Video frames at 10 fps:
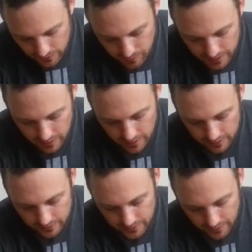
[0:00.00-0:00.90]
is
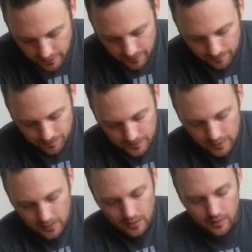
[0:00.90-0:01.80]
because
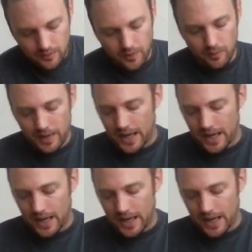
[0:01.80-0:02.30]
from